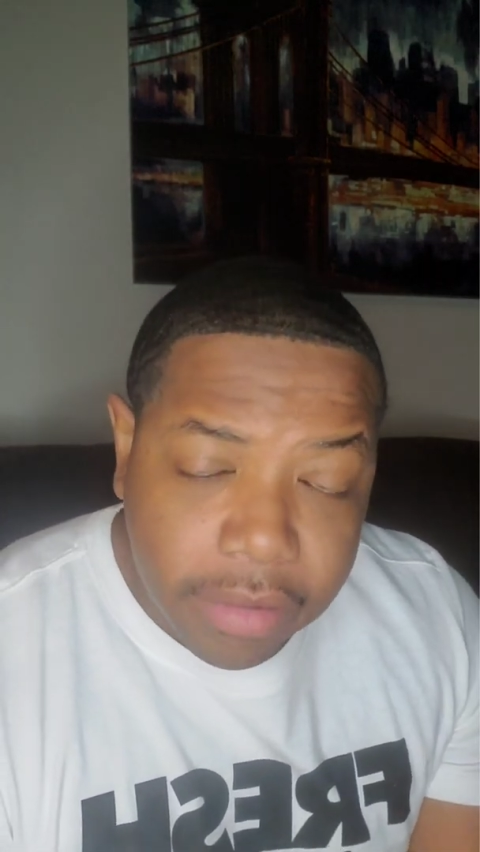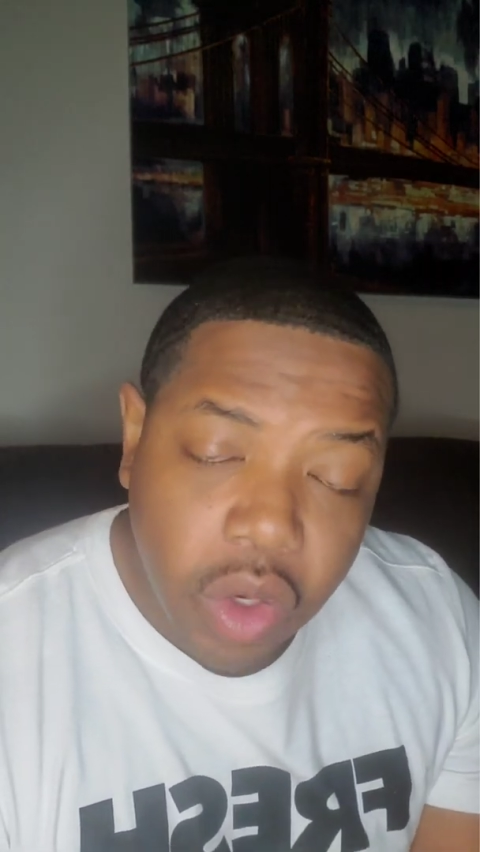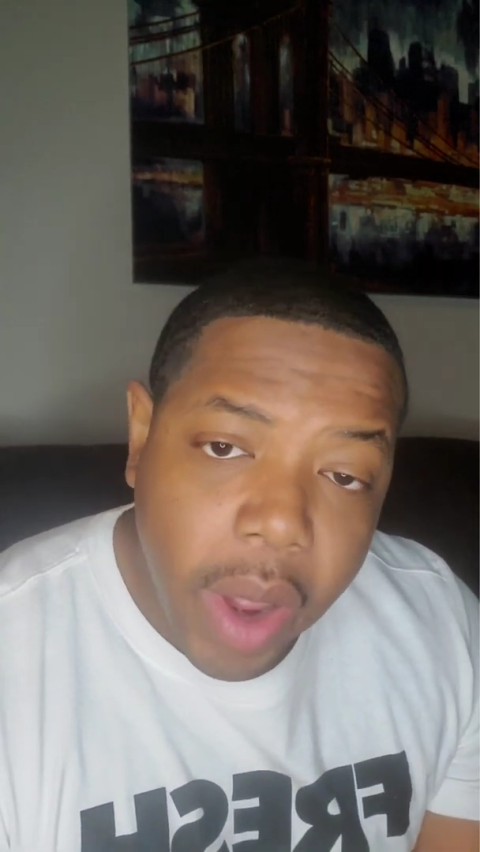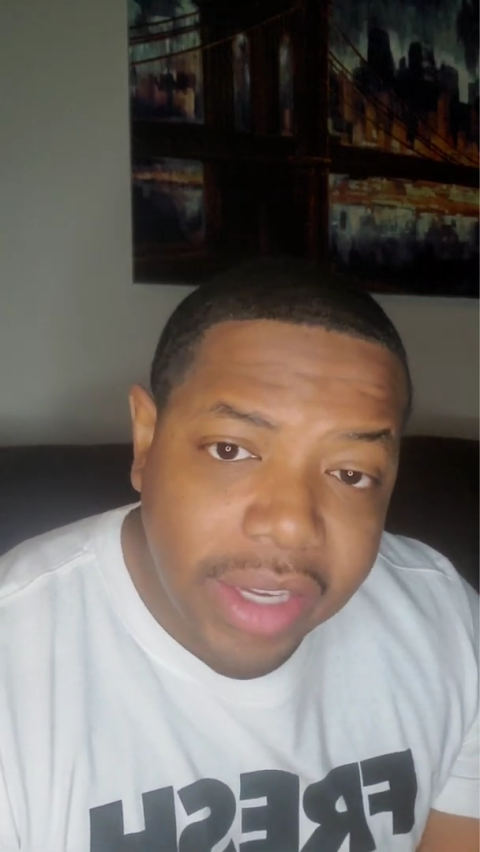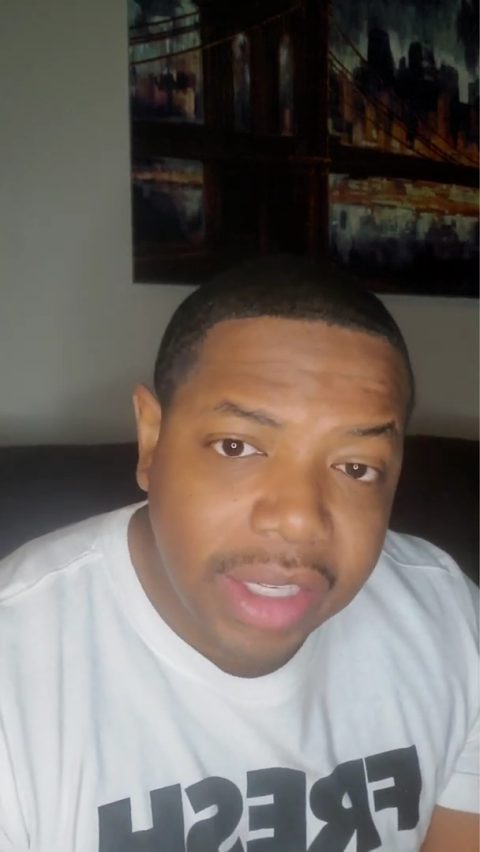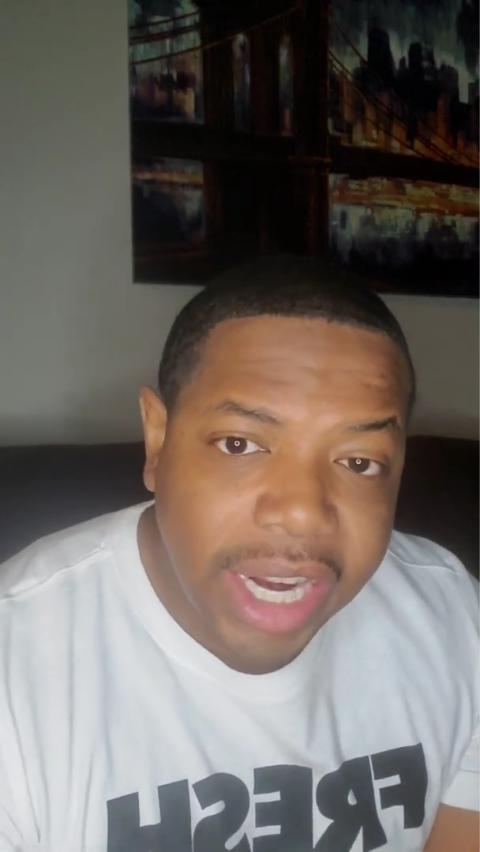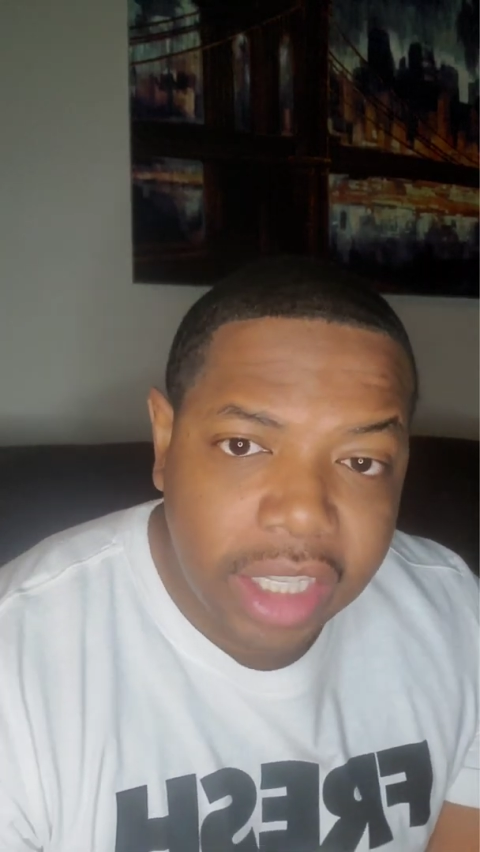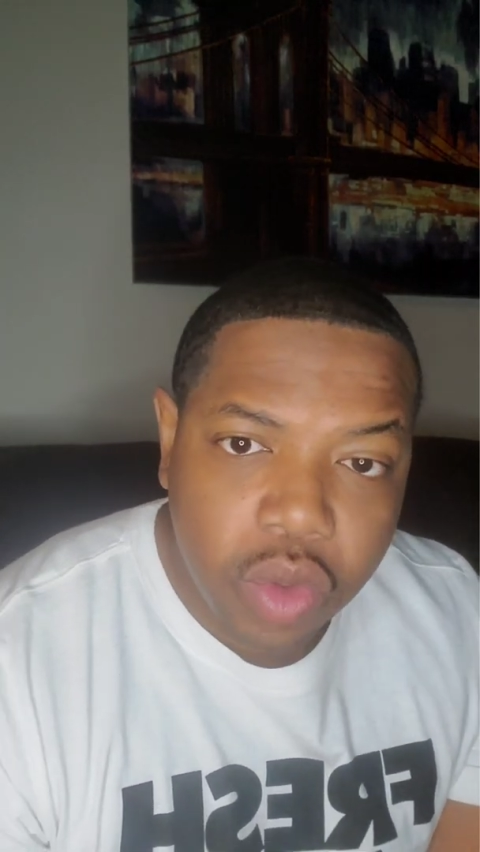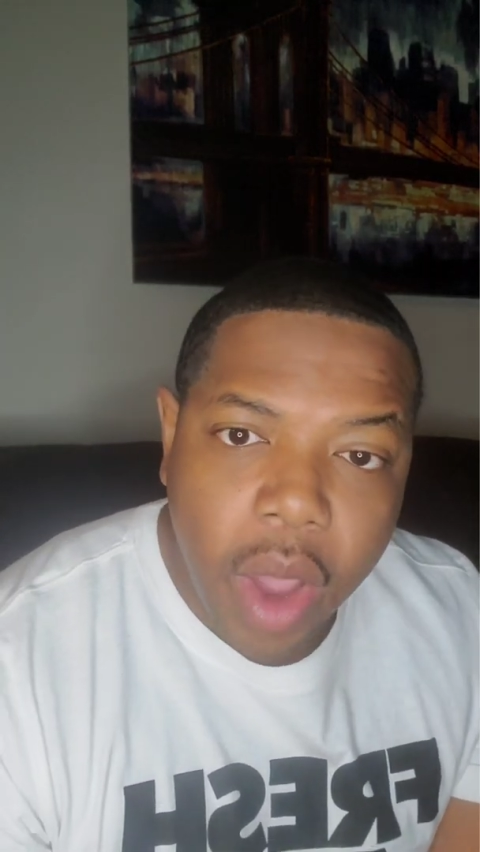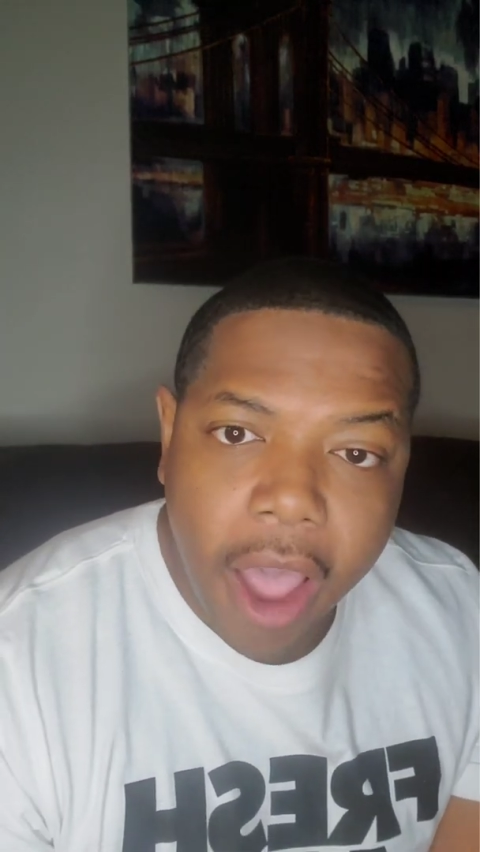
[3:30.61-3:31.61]
So as a
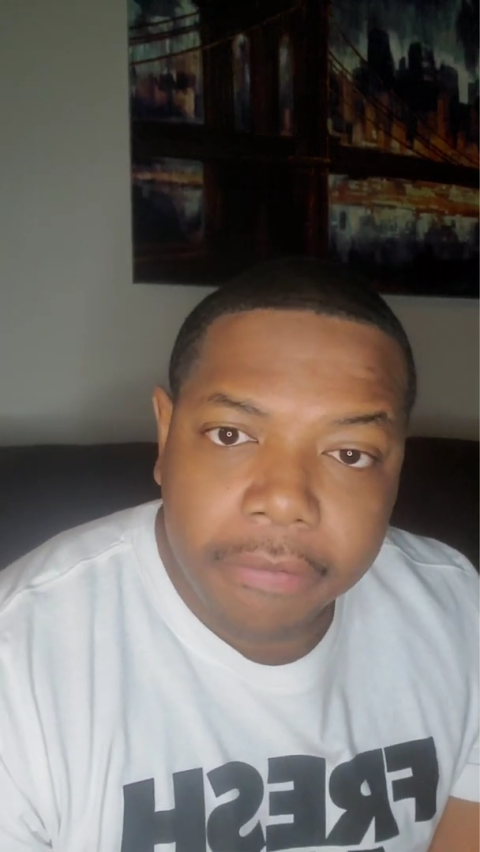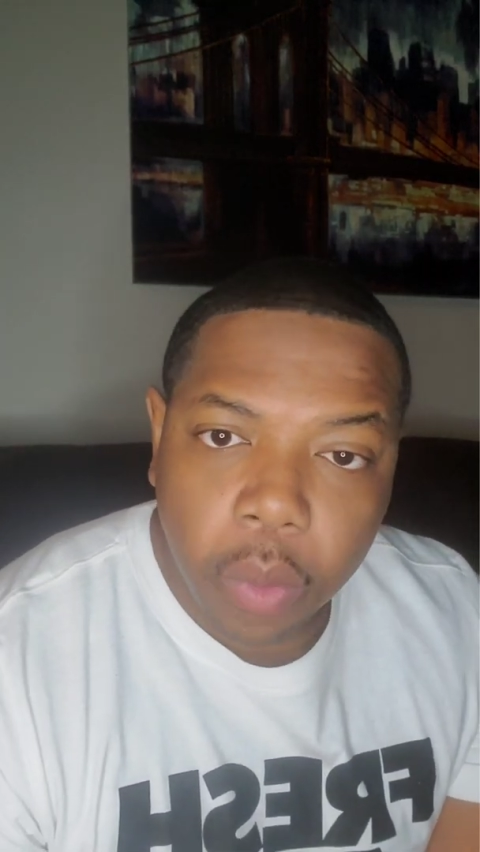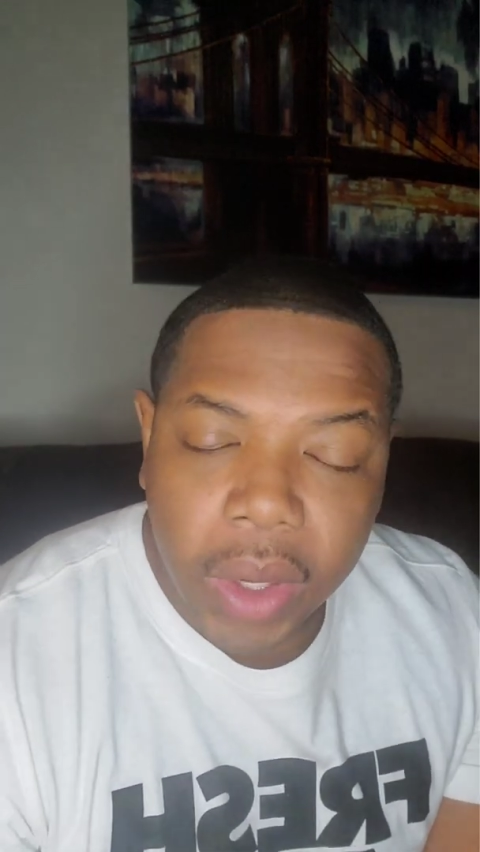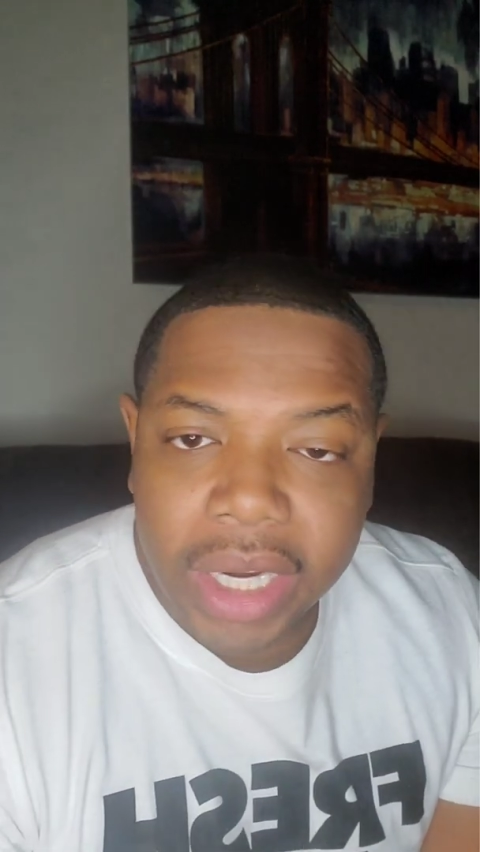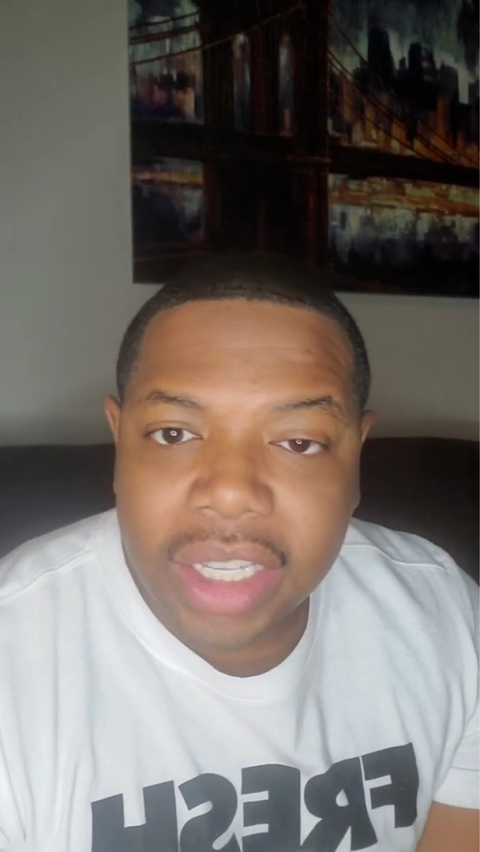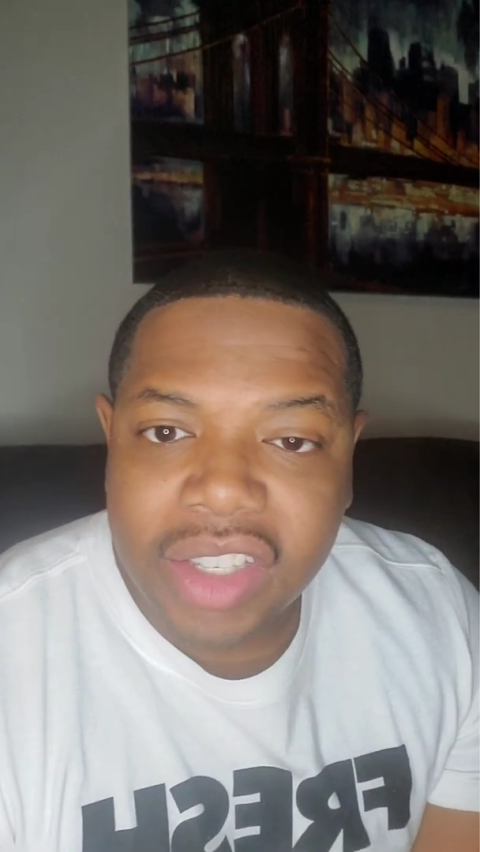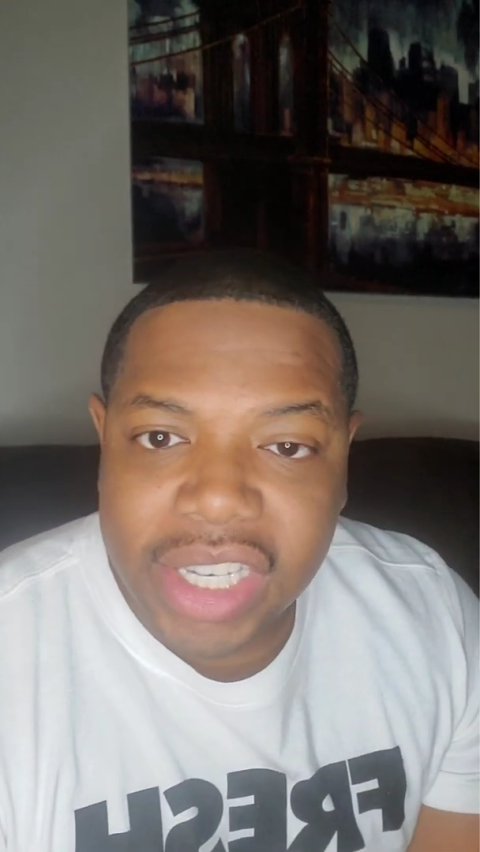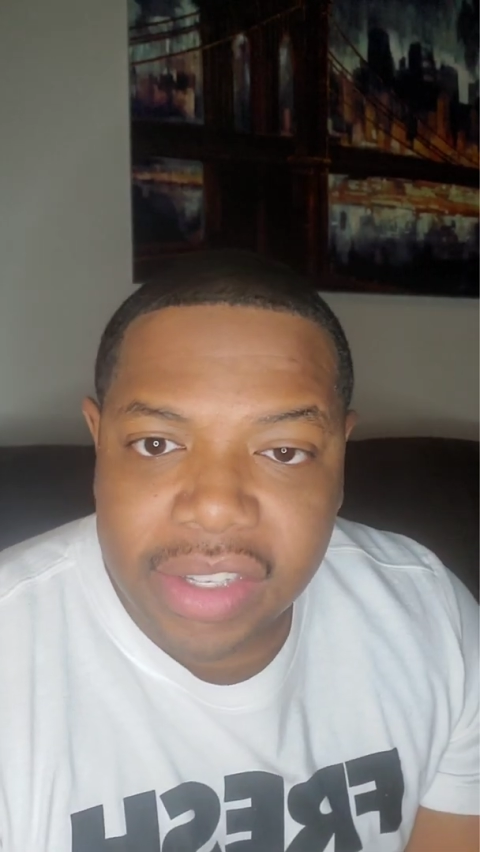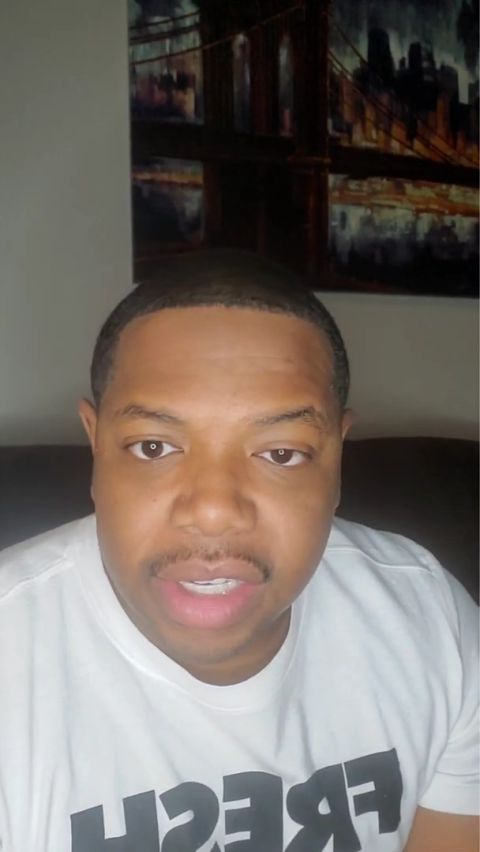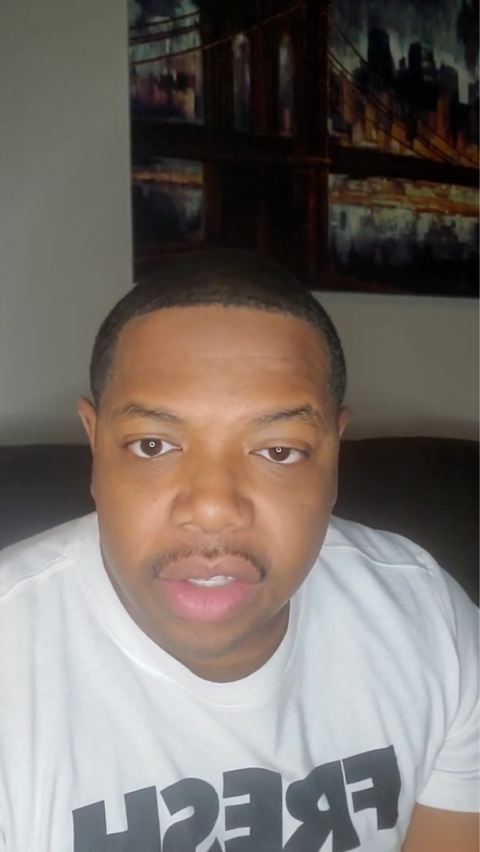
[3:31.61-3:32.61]
92 Alpha, we're in
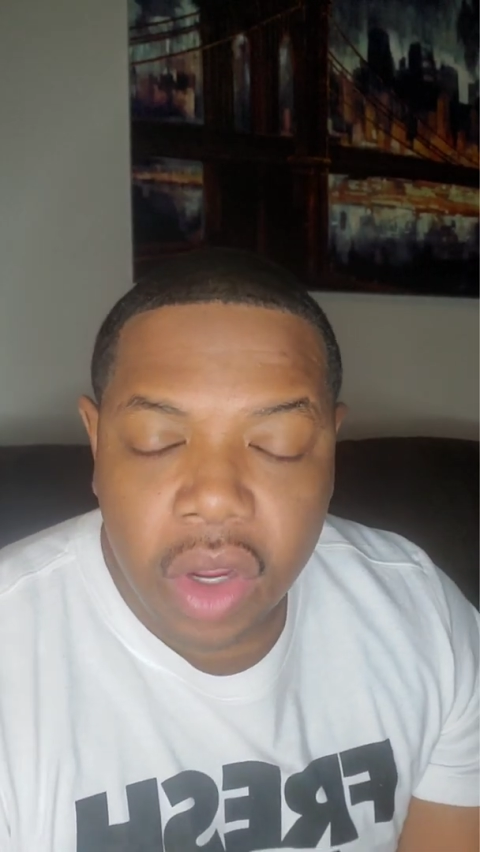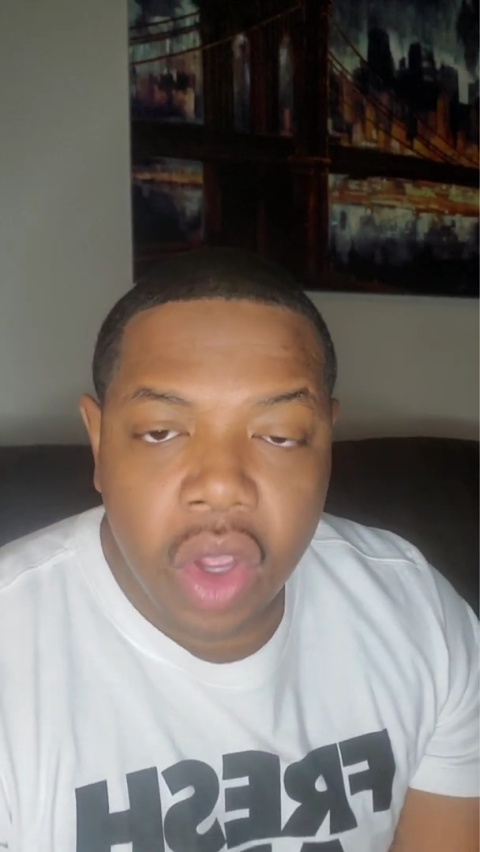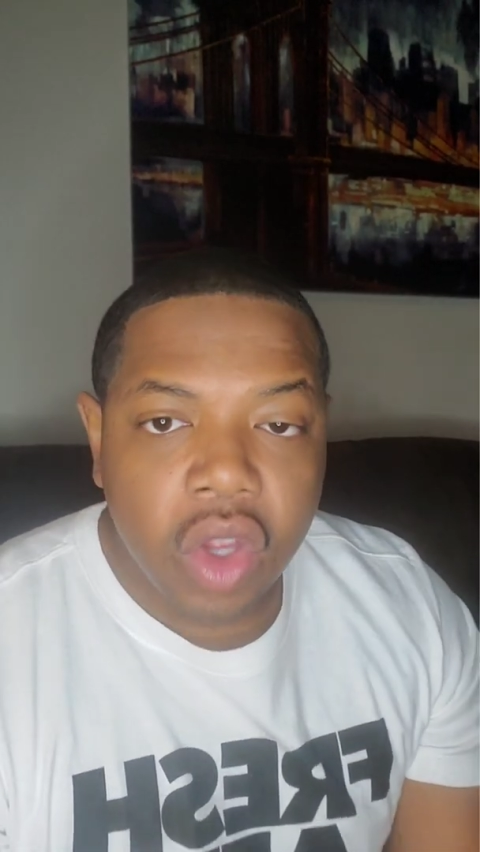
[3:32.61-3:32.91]
logistics.